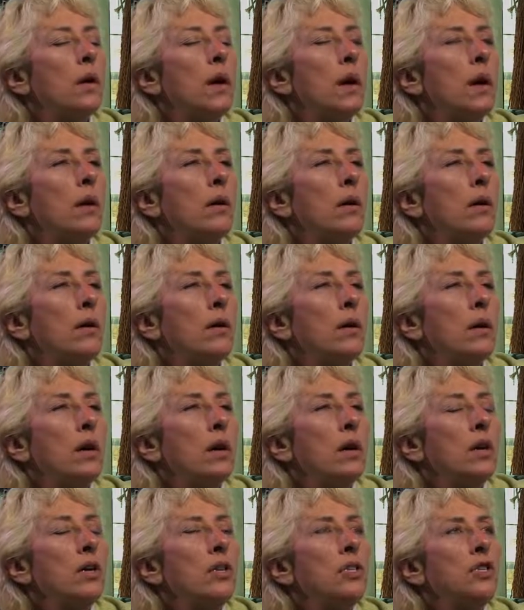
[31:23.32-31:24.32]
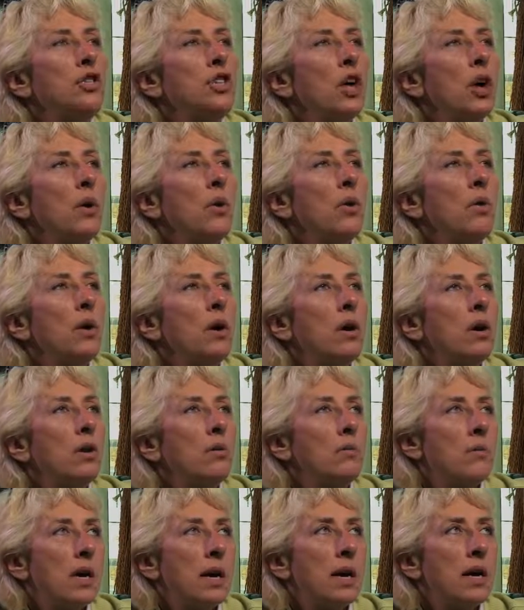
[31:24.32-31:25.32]
Yeah. Joe
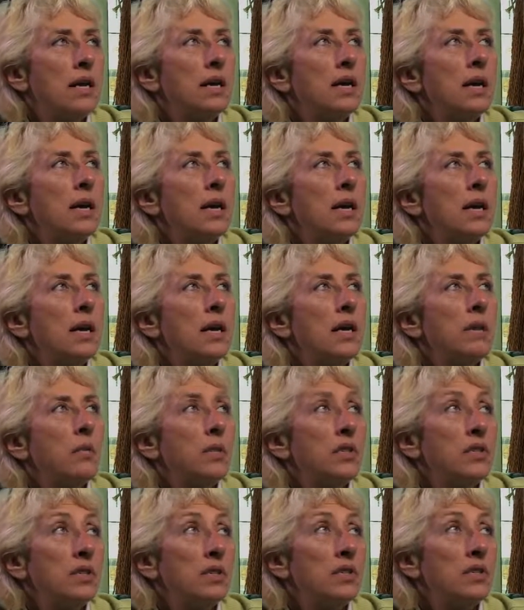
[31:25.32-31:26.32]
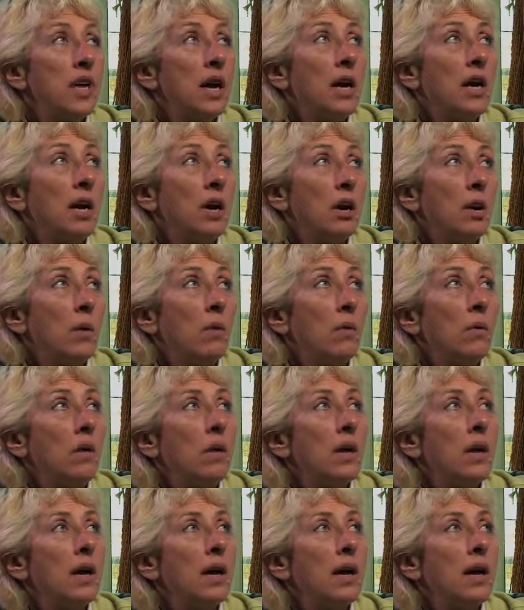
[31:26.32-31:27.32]
Conrad, which is J-O,
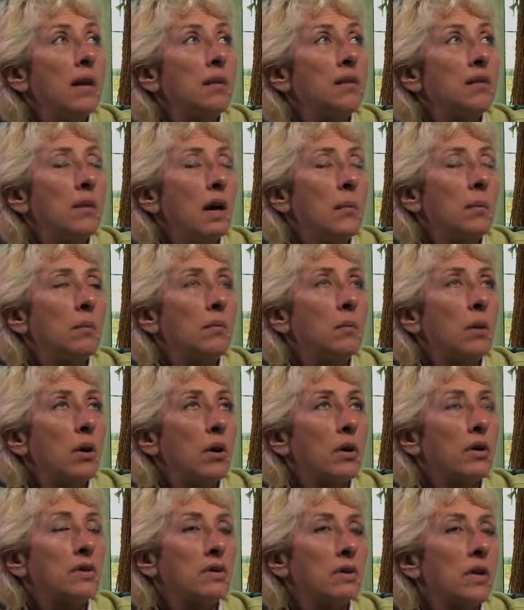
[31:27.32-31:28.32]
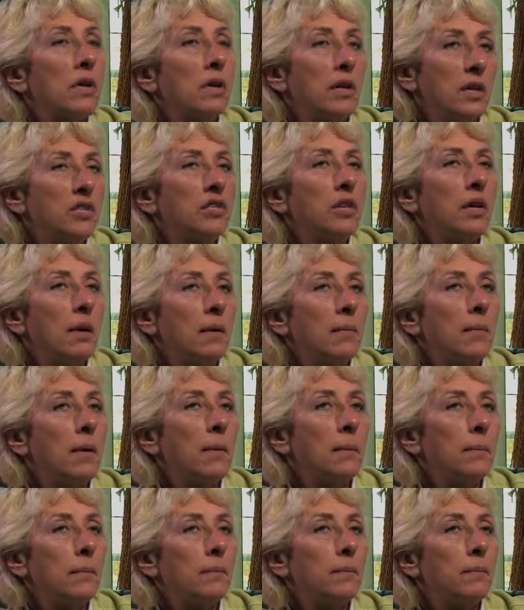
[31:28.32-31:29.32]
and Simon Parks, and it should come
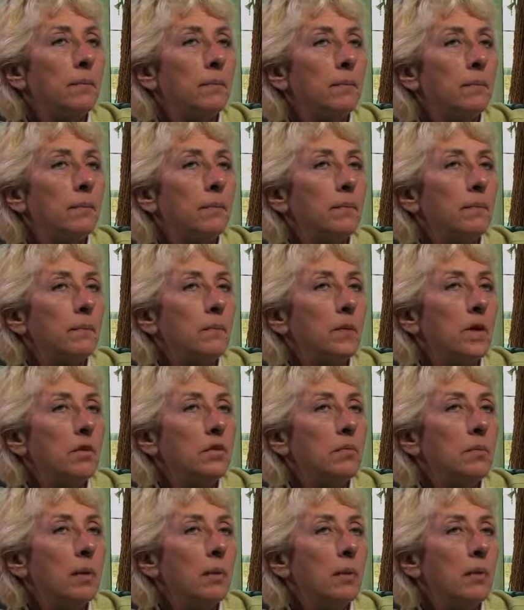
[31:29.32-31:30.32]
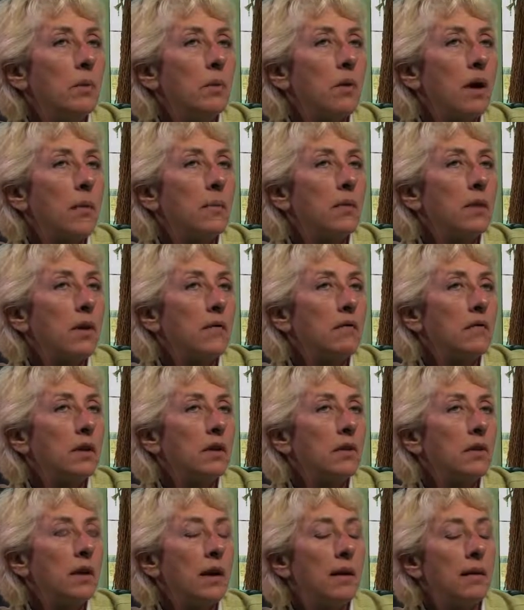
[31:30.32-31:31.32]
up. You should be able to grab it off
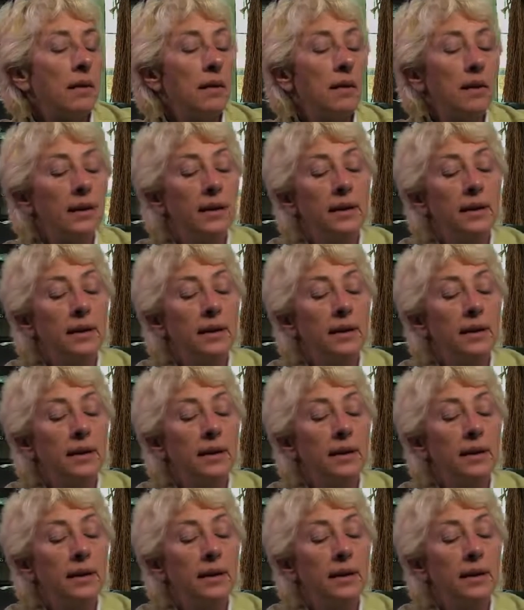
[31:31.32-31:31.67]
the internet.